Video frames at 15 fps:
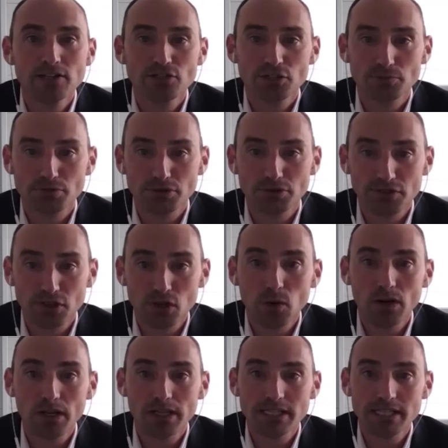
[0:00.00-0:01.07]
to improve the
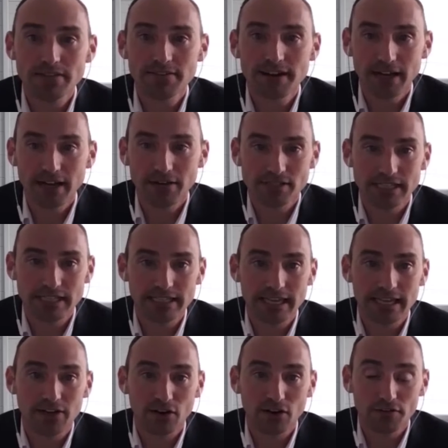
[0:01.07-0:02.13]
quality of housing
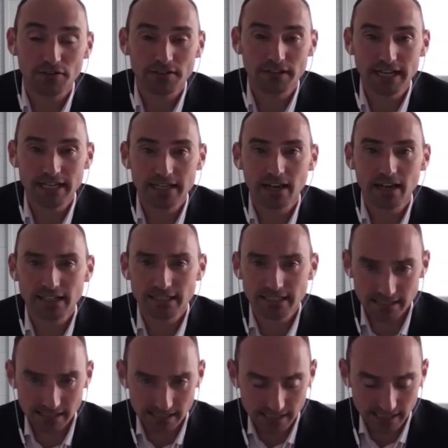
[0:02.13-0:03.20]
they can offer their
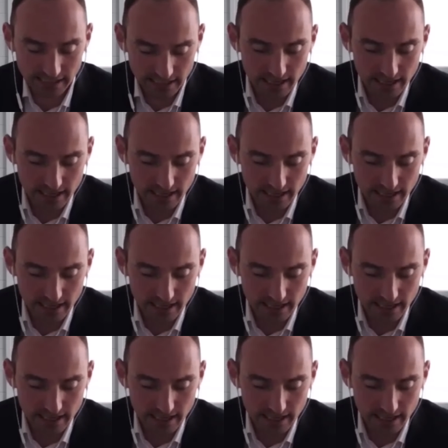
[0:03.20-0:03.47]
clients.